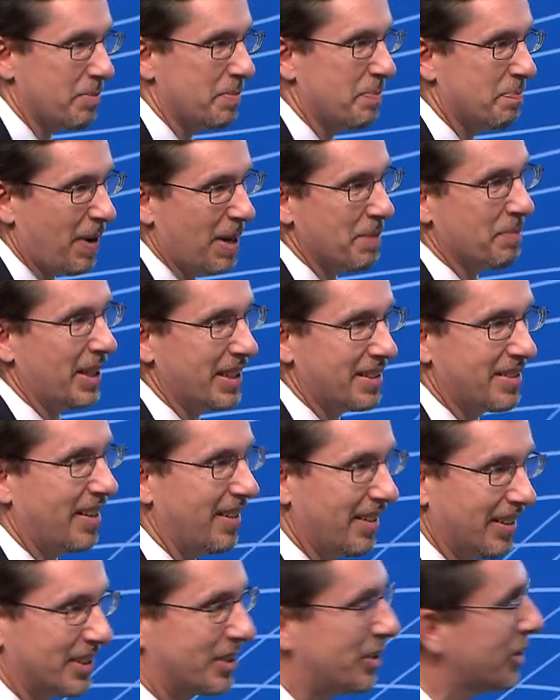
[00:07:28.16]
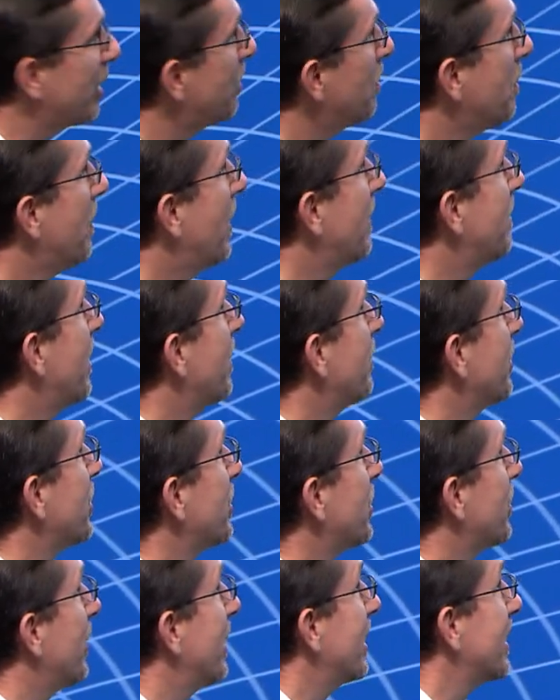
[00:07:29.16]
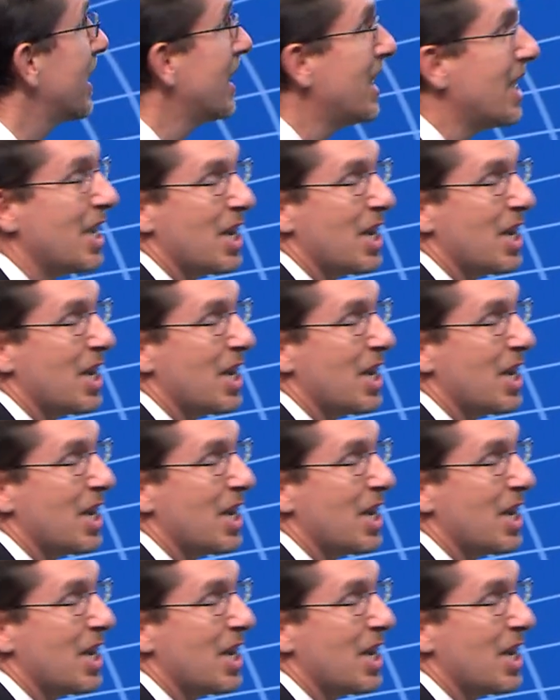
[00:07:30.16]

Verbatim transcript: to bite my tongue because they're some of my favorite stories.